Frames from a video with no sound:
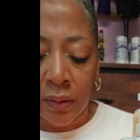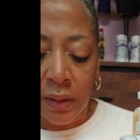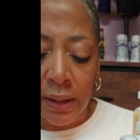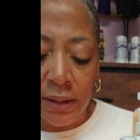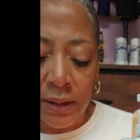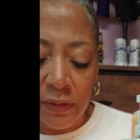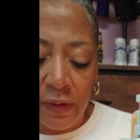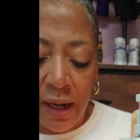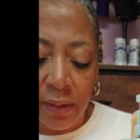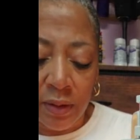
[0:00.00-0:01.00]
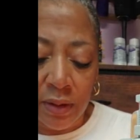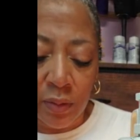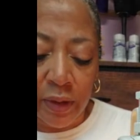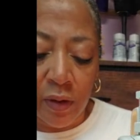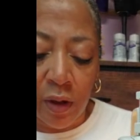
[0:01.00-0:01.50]
Like stuff happens
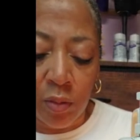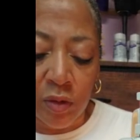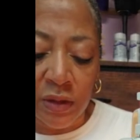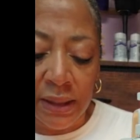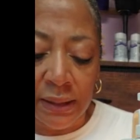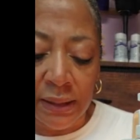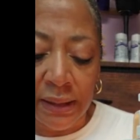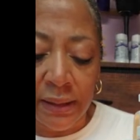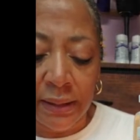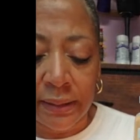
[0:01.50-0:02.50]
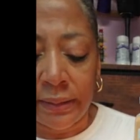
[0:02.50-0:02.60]
when you're almost at the end.